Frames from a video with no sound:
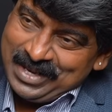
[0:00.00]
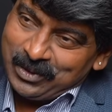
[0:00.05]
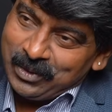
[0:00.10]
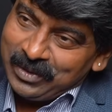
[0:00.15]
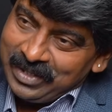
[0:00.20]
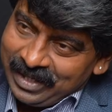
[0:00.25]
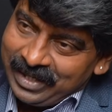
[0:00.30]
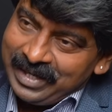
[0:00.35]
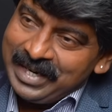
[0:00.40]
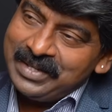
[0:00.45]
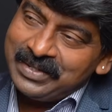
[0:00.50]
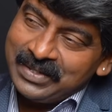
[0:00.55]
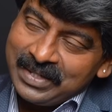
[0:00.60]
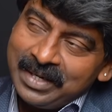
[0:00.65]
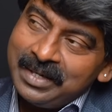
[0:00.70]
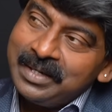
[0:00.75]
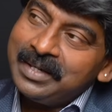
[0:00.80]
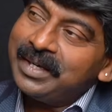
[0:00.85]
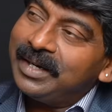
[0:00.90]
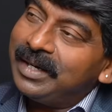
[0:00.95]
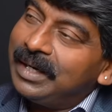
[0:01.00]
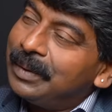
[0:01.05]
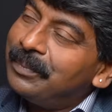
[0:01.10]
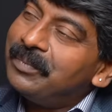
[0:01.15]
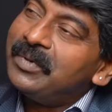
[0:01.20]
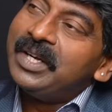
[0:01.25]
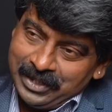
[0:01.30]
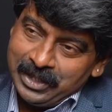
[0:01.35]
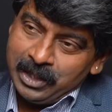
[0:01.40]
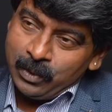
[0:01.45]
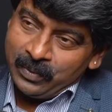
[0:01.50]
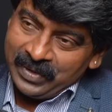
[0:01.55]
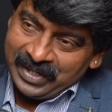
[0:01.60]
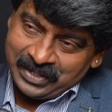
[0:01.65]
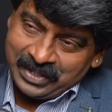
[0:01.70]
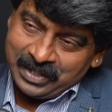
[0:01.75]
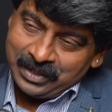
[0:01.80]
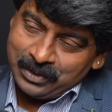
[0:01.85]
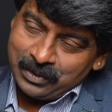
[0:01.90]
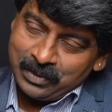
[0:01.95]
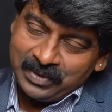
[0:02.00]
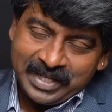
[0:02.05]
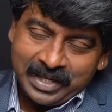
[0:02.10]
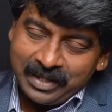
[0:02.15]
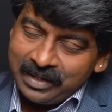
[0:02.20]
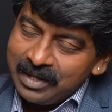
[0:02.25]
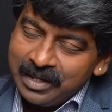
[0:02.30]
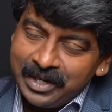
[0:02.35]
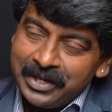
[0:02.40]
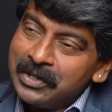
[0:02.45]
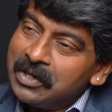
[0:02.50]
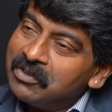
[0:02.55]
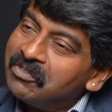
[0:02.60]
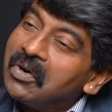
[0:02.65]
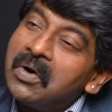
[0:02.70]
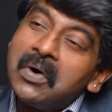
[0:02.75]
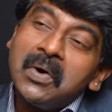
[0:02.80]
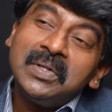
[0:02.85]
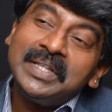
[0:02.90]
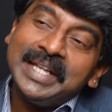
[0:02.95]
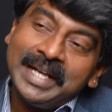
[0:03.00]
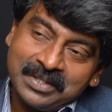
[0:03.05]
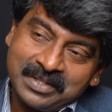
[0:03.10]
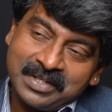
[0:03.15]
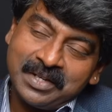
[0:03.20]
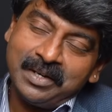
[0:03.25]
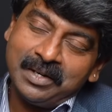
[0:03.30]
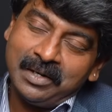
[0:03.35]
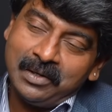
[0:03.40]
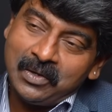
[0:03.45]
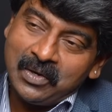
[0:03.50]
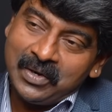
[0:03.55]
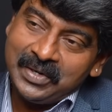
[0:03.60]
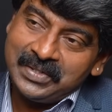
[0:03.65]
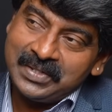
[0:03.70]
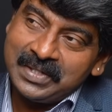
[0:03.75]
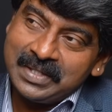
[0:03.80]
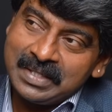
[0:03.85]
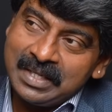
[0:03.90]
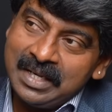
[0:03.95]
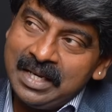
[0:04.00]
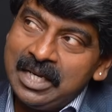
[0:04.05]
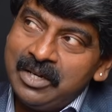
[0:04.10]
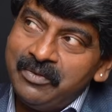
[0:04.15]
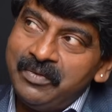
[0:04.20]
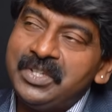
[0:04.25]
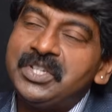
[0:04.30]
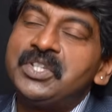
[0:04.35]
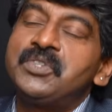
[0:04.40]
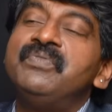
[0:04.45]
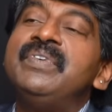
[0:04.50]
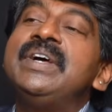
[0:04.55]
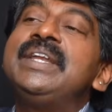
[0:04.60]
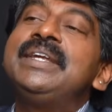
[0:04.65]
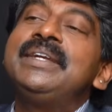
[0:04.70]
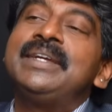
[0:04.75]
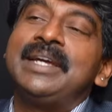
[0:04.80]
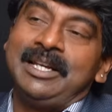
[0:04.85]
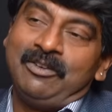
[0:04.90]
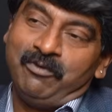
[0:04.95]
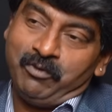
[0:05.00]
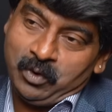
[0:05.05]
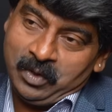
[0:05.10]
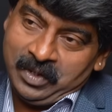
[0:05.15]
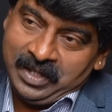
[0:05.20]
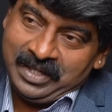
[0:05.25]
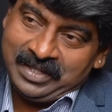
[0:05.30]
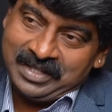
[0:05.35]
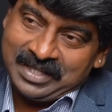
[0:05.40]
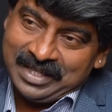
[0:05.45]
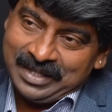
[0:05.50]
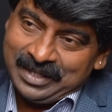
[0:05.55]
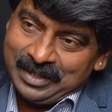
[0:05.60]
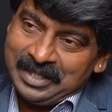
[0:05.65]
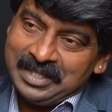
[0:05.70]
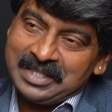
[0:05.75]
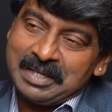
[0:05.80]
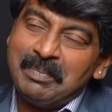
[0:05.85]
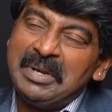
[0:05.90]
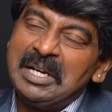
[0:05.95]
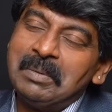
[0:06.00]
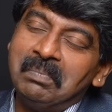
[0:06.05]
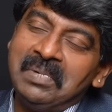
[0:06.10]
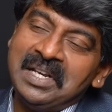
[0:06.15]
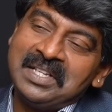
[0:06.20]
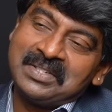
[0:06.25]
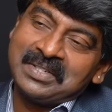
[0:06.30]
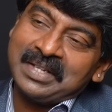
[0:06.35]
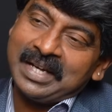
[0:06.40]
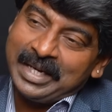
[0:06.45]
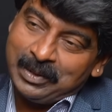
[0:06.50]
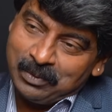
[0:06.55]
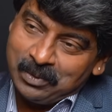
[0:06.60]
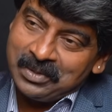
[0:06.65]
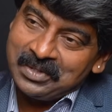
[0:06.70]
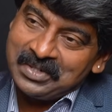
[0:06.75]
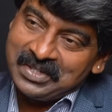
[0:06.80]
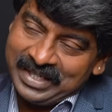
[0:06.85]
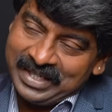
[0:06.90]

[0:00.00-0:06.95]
So the recent innovations, they are cutting off all the external noises, which is very helpful. It's a big bliss, I would